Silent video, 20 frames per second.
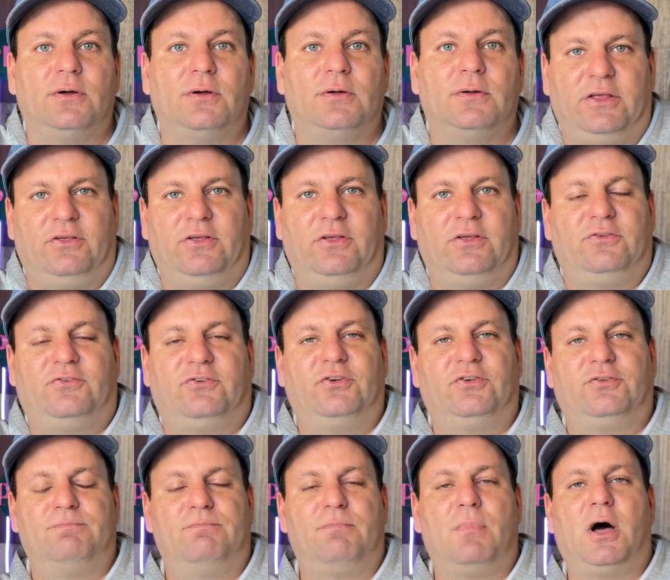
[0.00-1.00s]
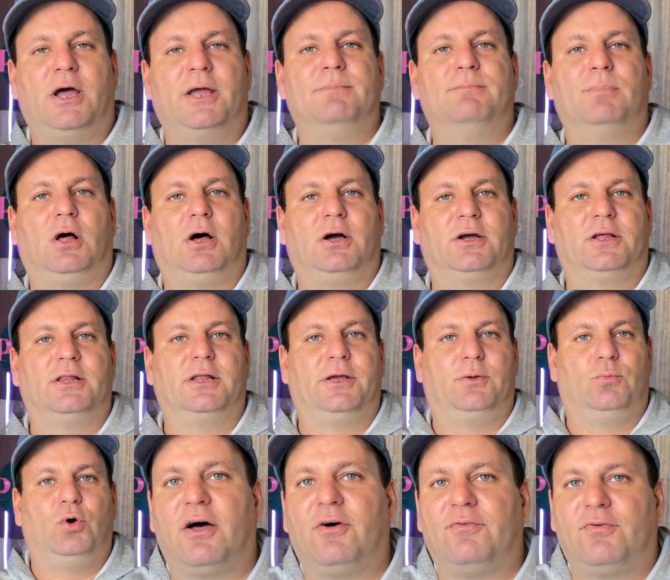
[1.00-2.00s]
It's just
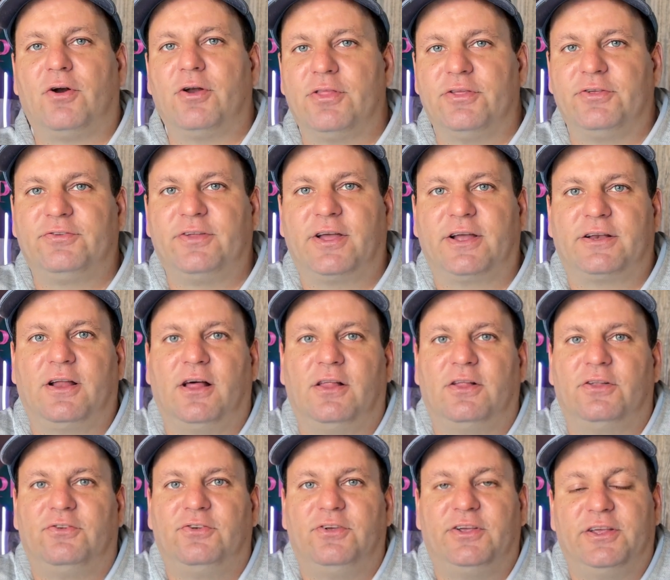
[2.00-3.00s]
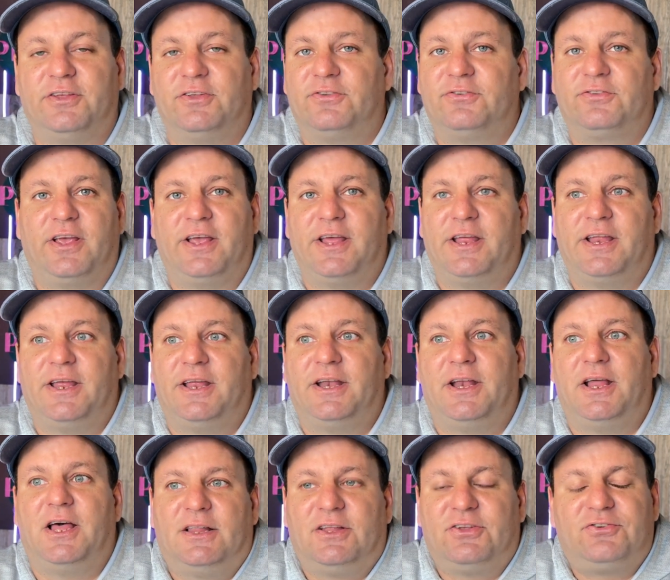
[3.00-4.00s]
mind-boggling how far this technology is,
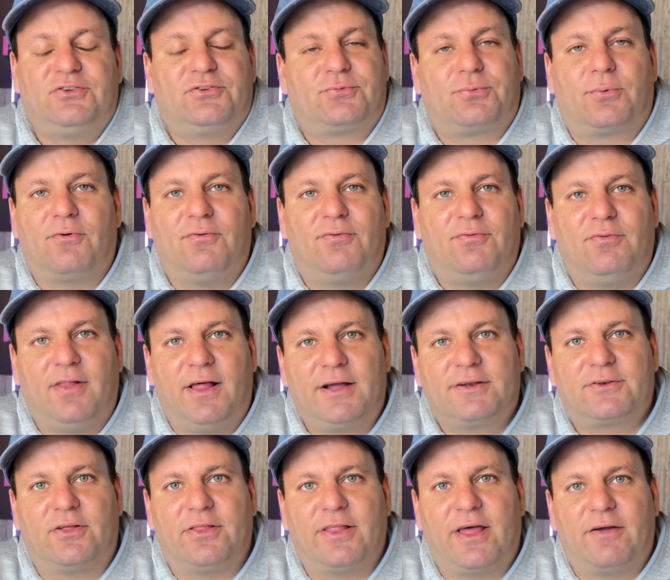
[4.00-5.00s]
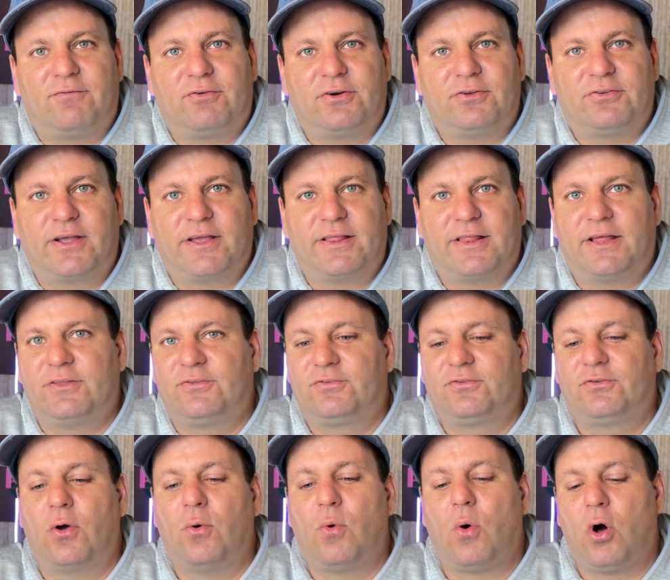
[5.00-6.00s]
and let's just reflect on that for a second. That's
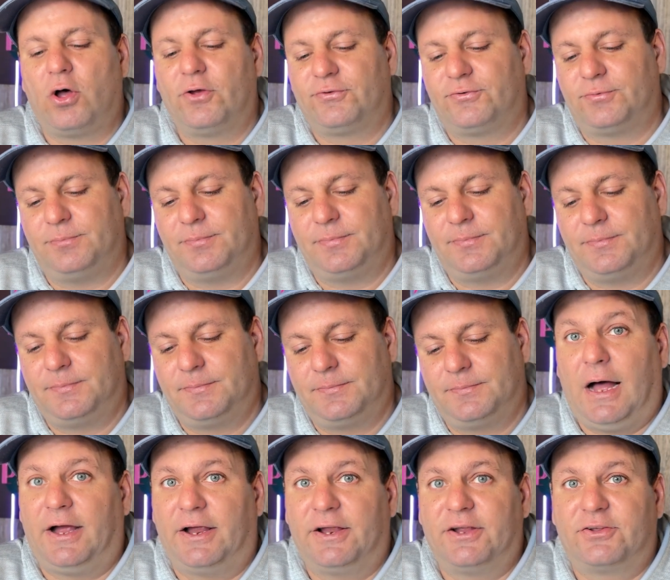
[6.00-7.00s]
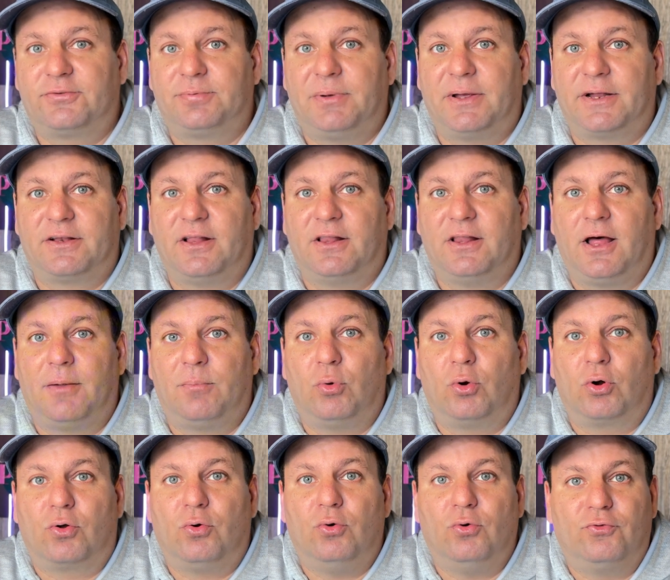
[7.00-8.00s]
so awesome. I expect a lot
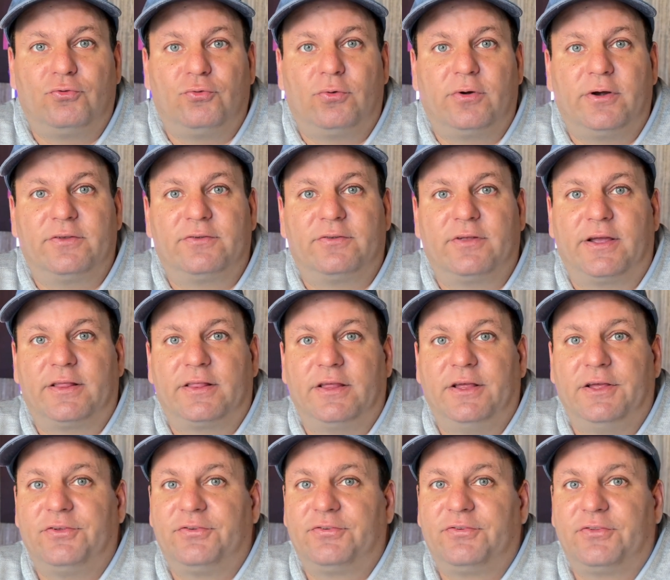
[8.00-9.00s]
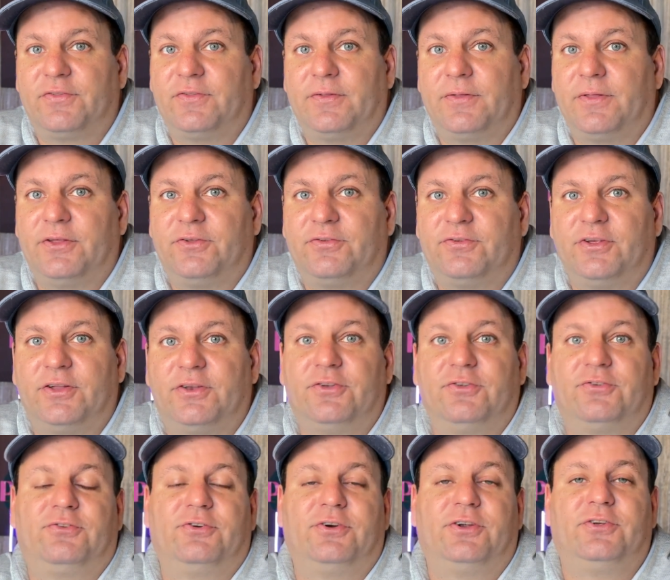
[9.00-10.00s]
more cool stories like this. This
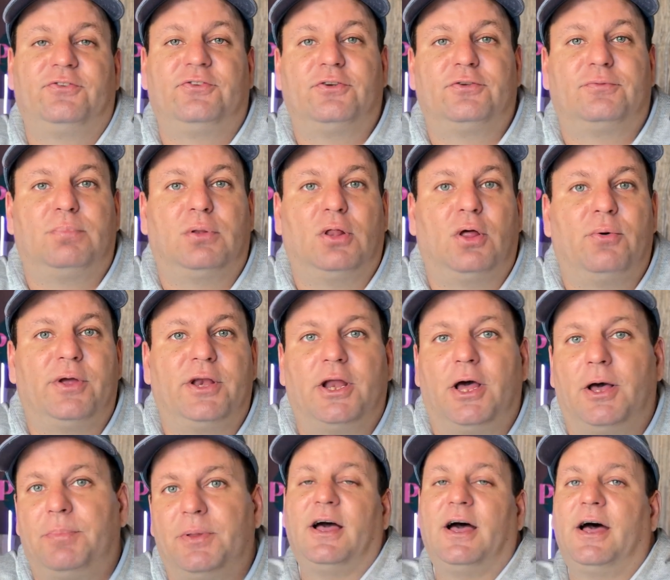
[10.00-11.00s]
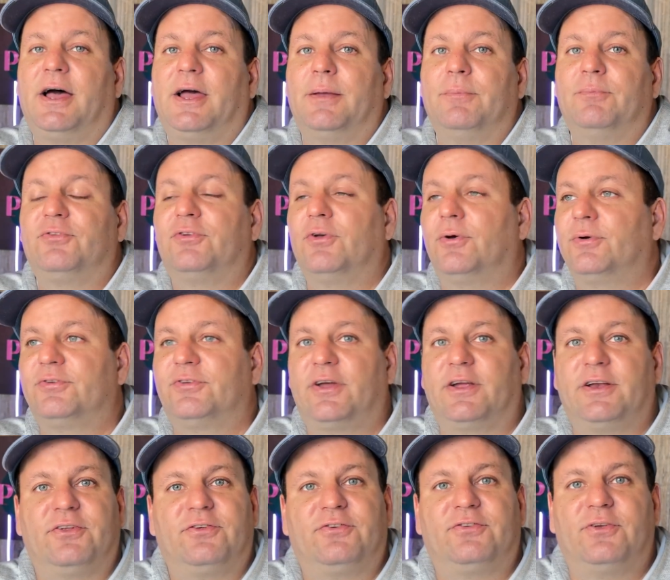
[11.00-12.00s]
industry is just blowing up. I am so
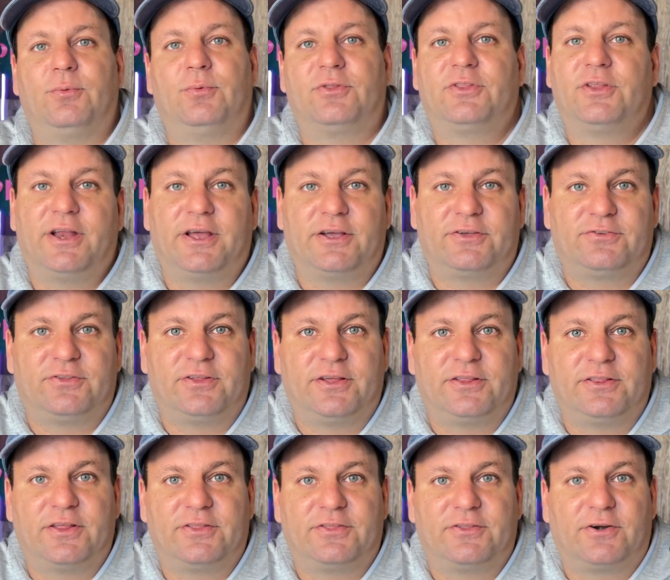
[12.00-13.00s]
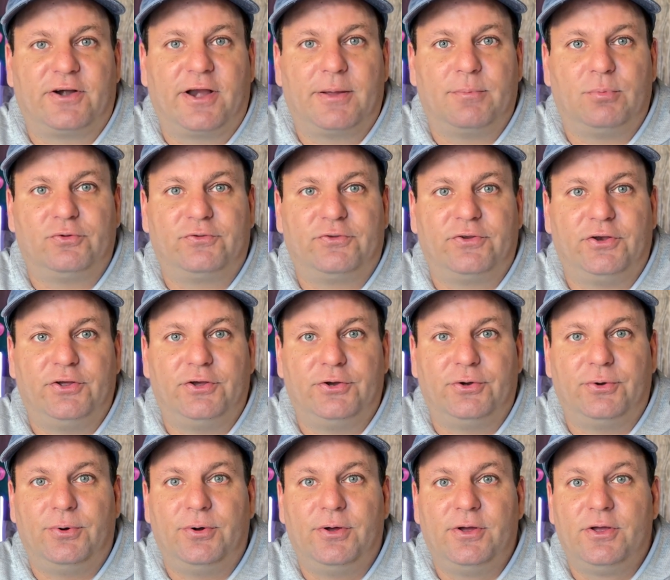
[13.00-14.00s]
excited to see what the next thing that they're able to
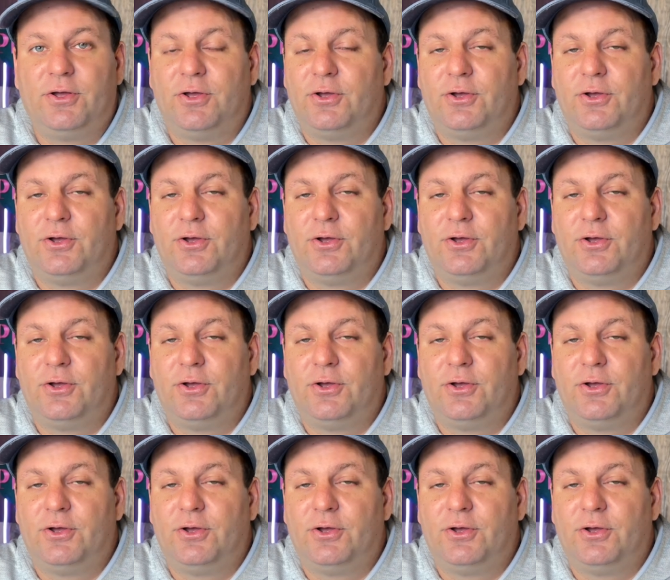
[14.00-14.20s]
do.